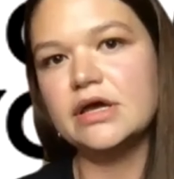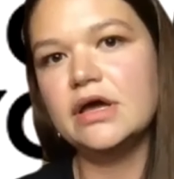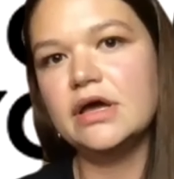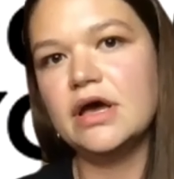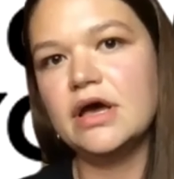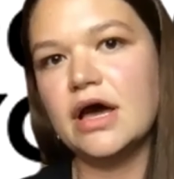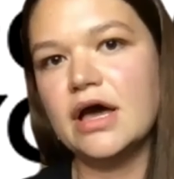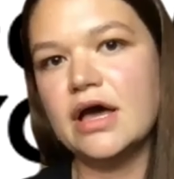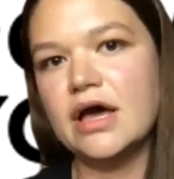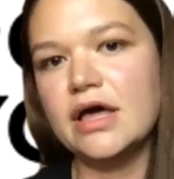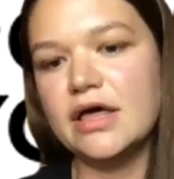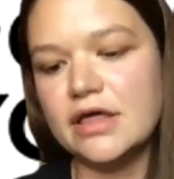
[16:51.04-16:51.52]

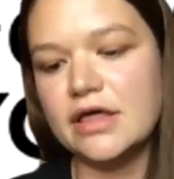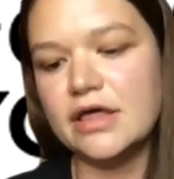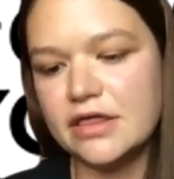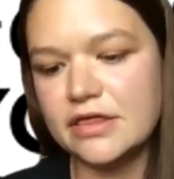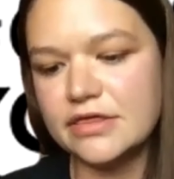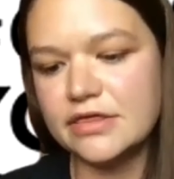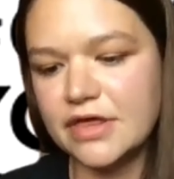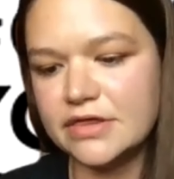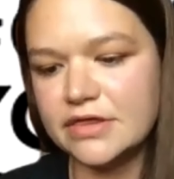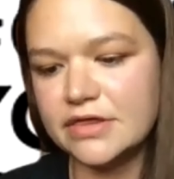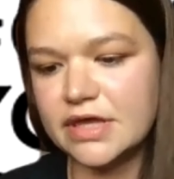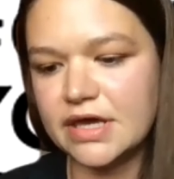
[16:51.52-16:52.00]

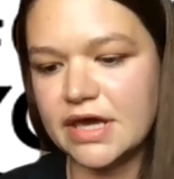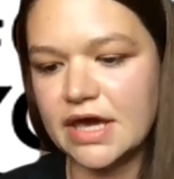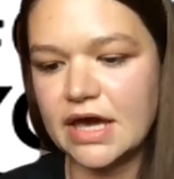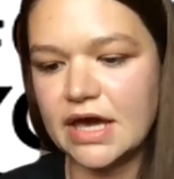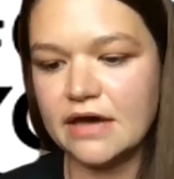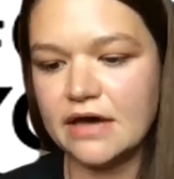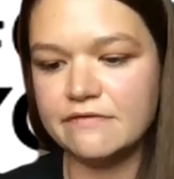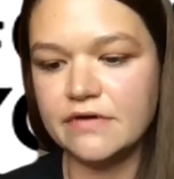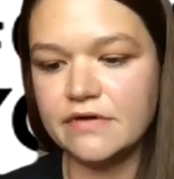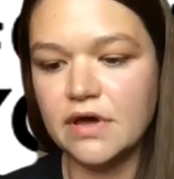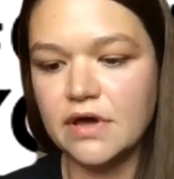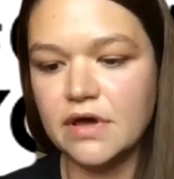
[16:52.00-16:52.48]
then they
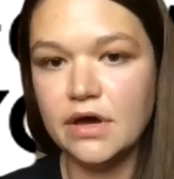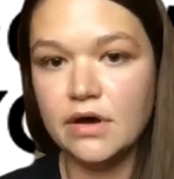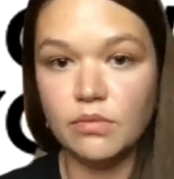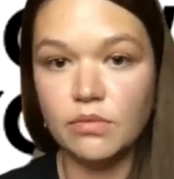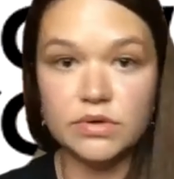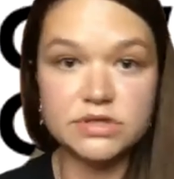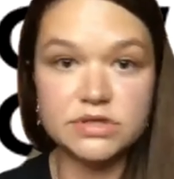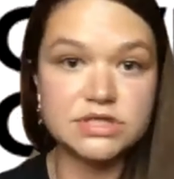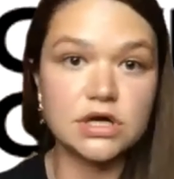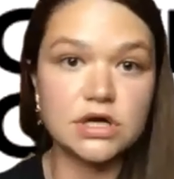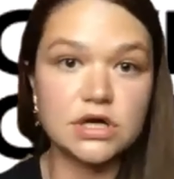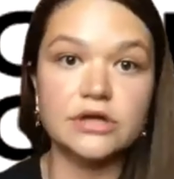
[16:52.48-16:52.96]
have
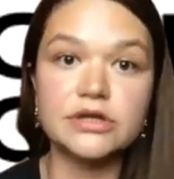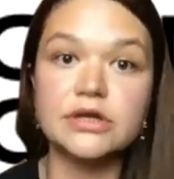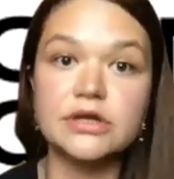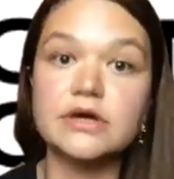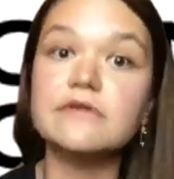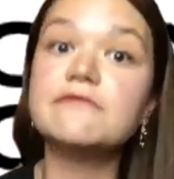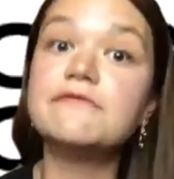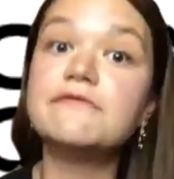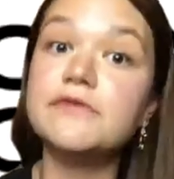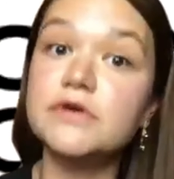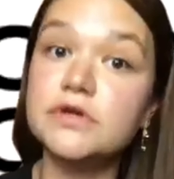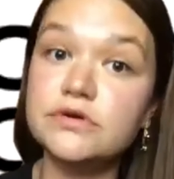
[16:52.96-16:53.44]
what's called a
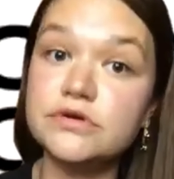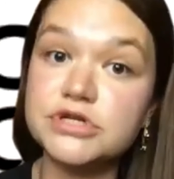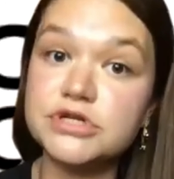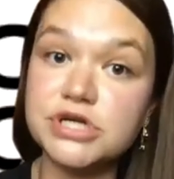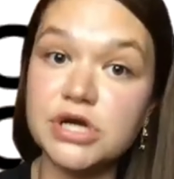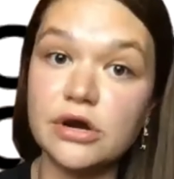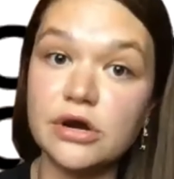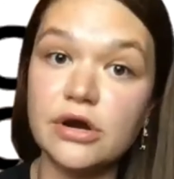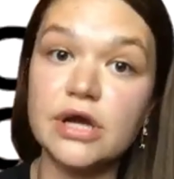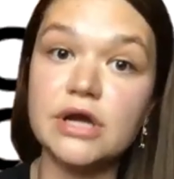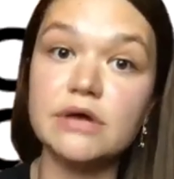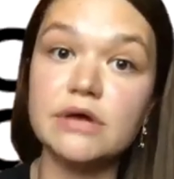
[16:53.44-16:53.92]

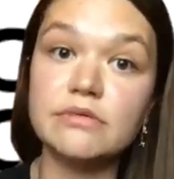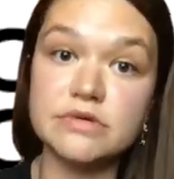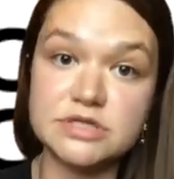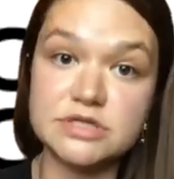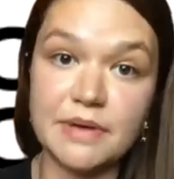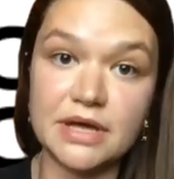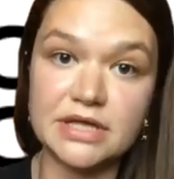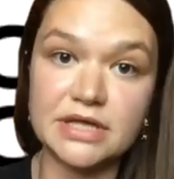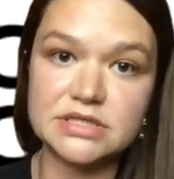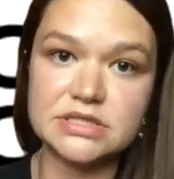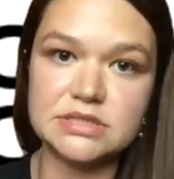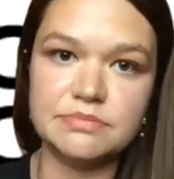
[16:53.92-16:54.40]
fiduciary
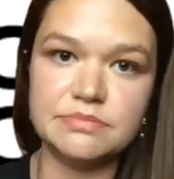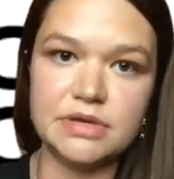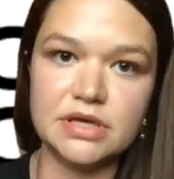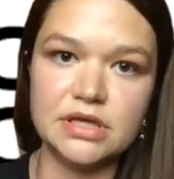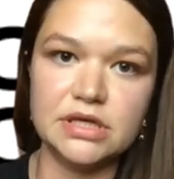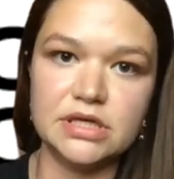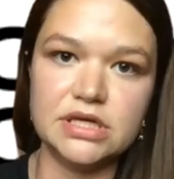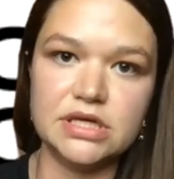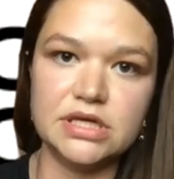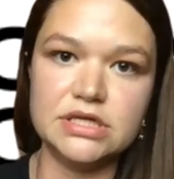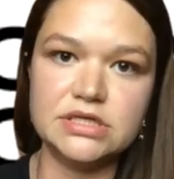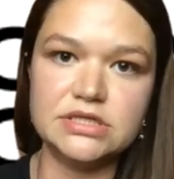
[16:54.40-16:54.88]

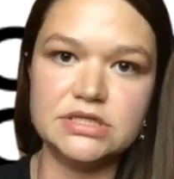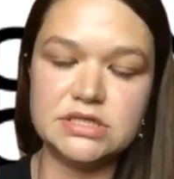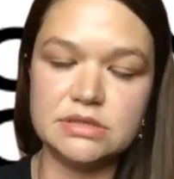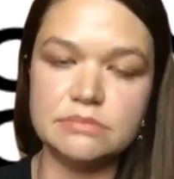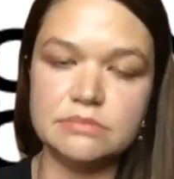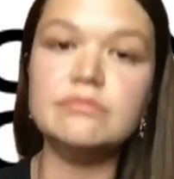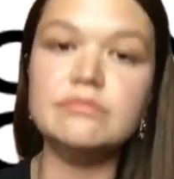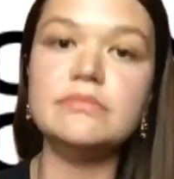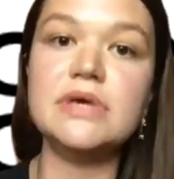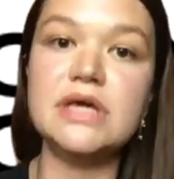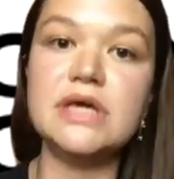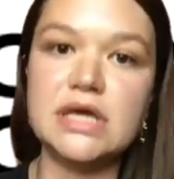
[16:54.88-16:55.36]
responsibility to
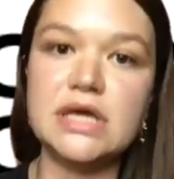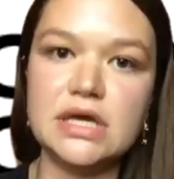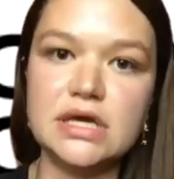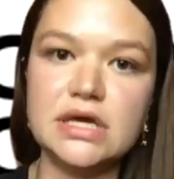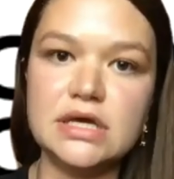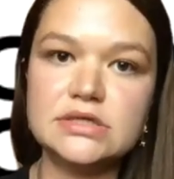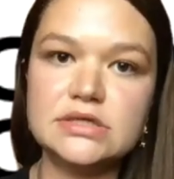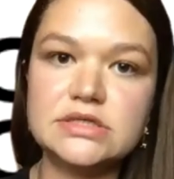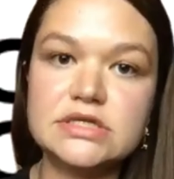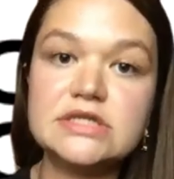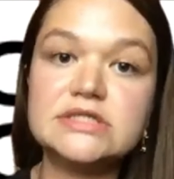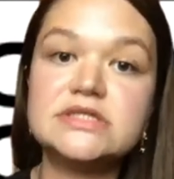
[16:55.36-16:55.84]

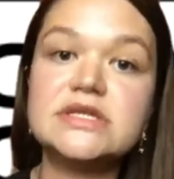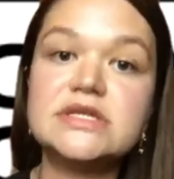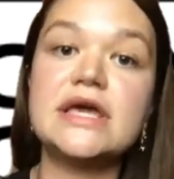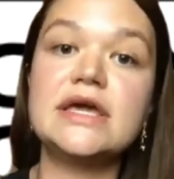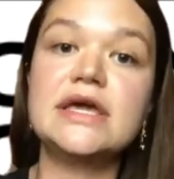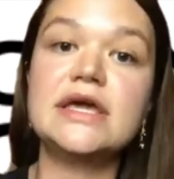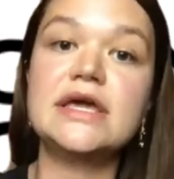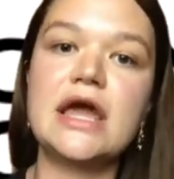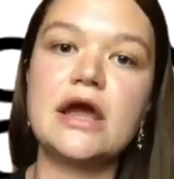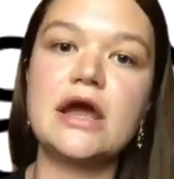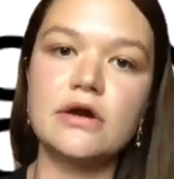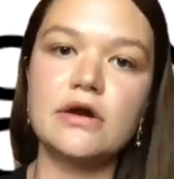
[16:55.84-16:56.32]
me to take
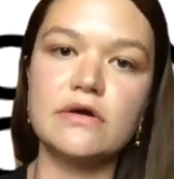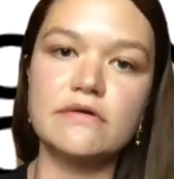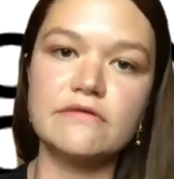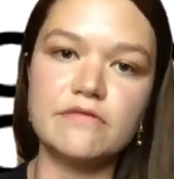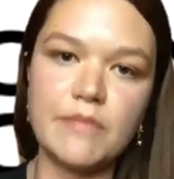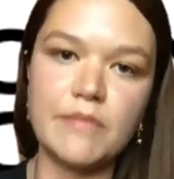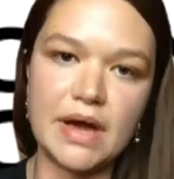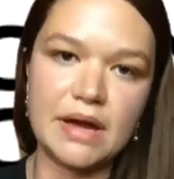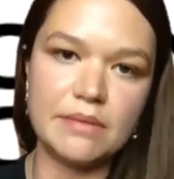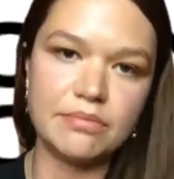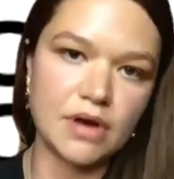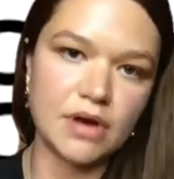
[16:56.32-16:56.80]
care of
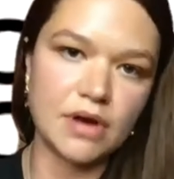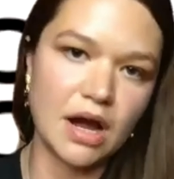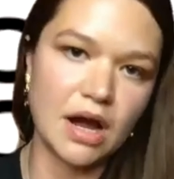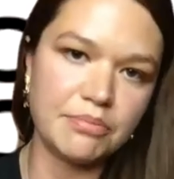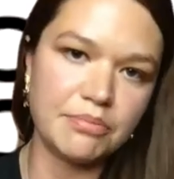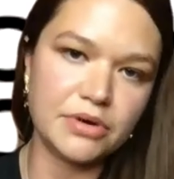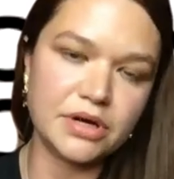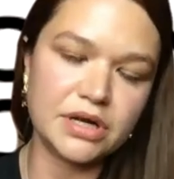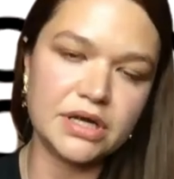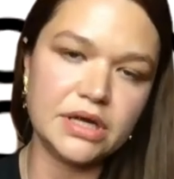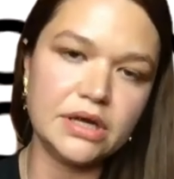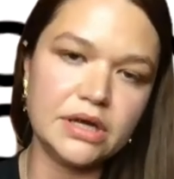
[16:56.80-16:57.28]
my
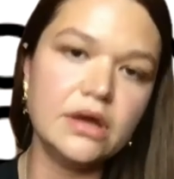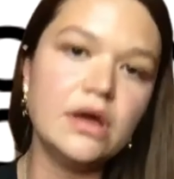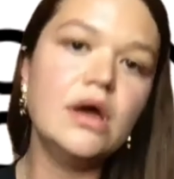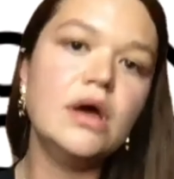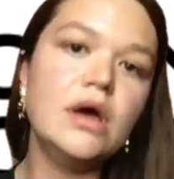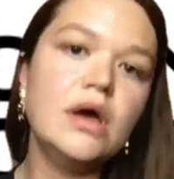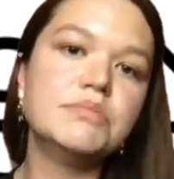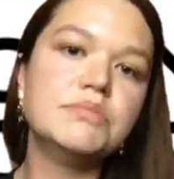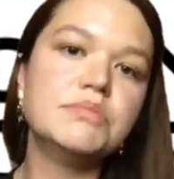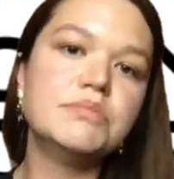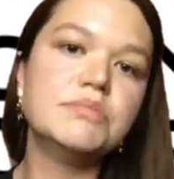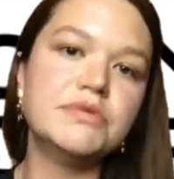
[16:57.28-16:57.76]
property
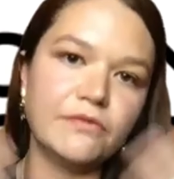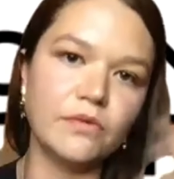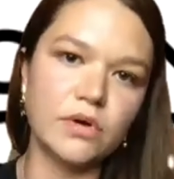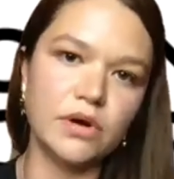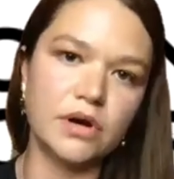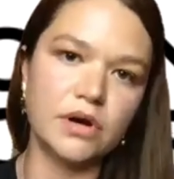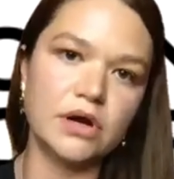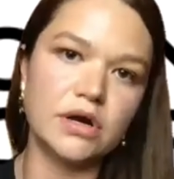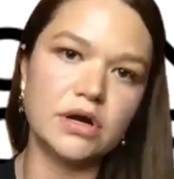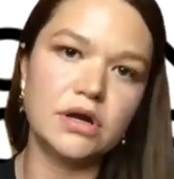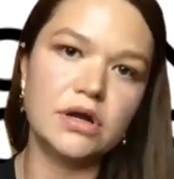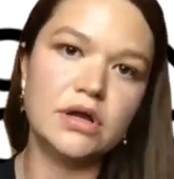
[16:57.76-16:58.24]

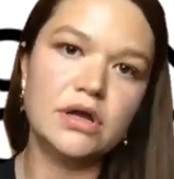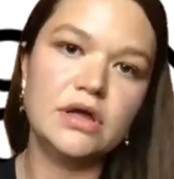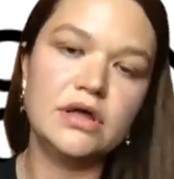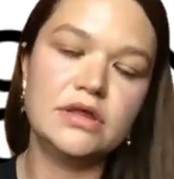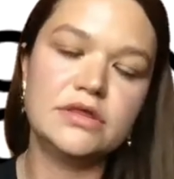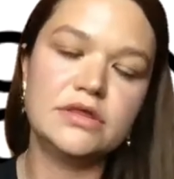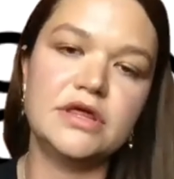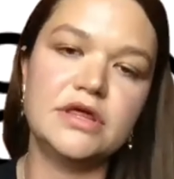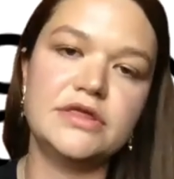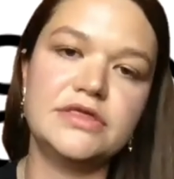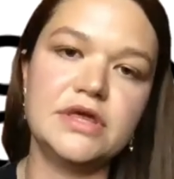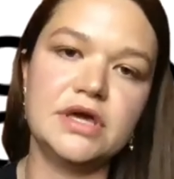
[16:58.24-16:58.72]
before
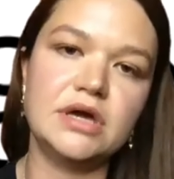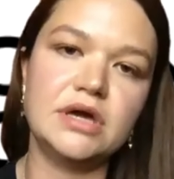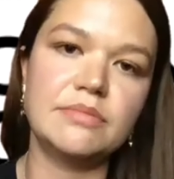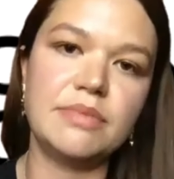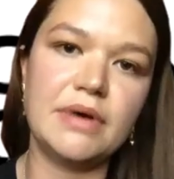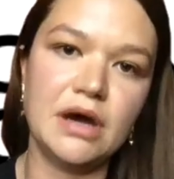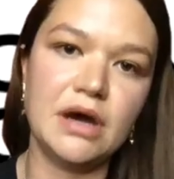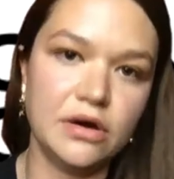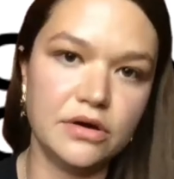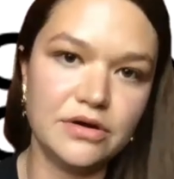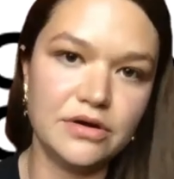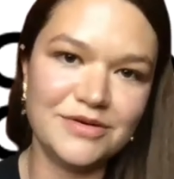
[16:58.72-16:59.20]
they think
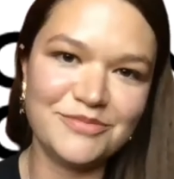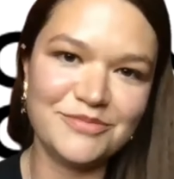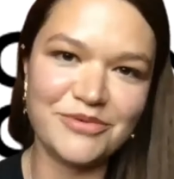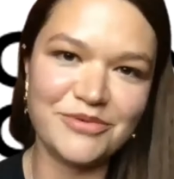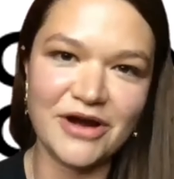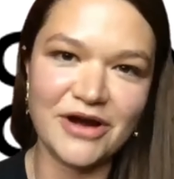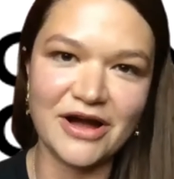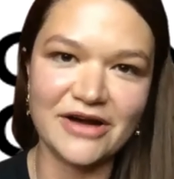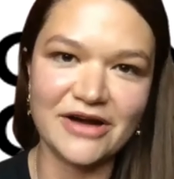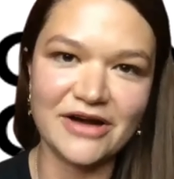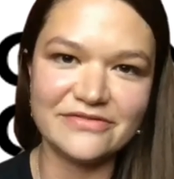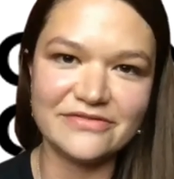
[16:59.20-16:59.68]
about
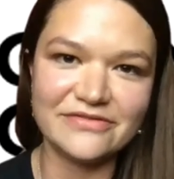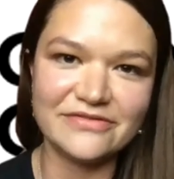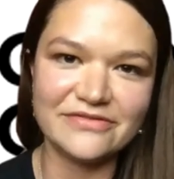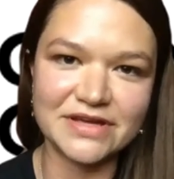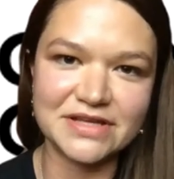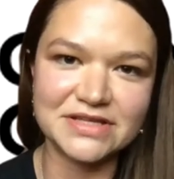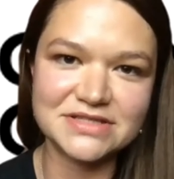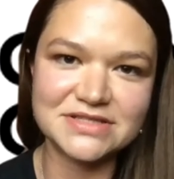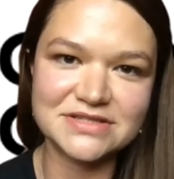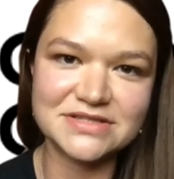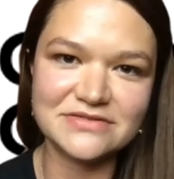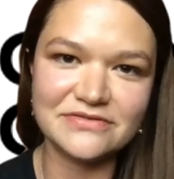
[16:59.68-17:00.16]

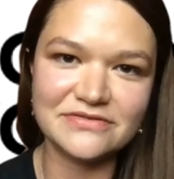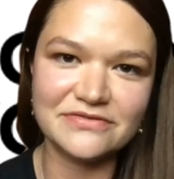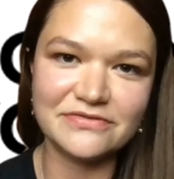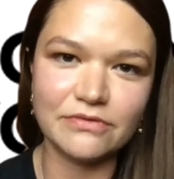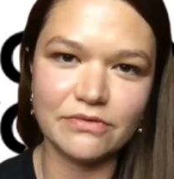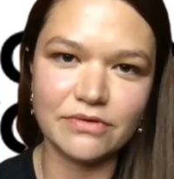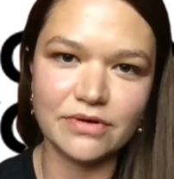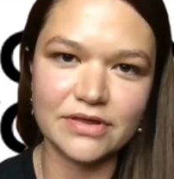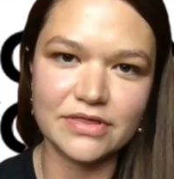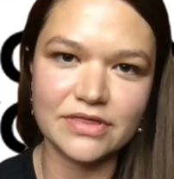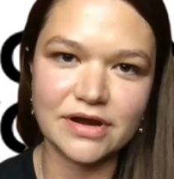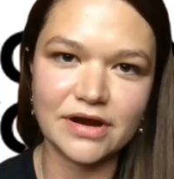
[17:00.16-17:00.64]
profits
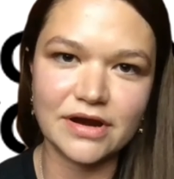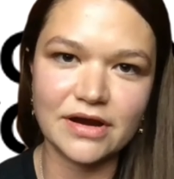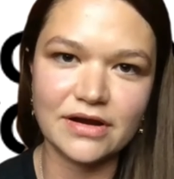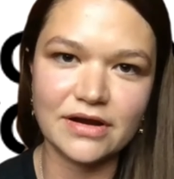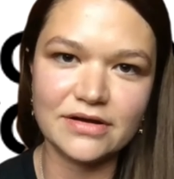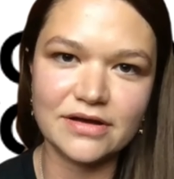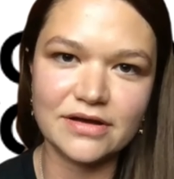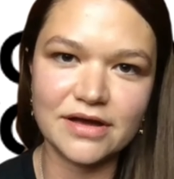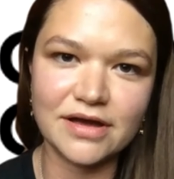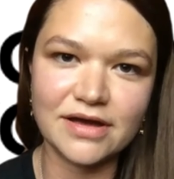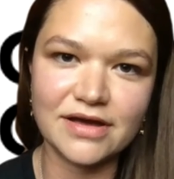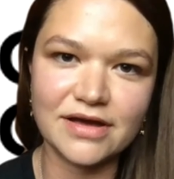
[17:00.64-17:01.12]
for
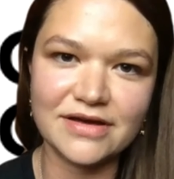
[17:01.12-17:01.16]
their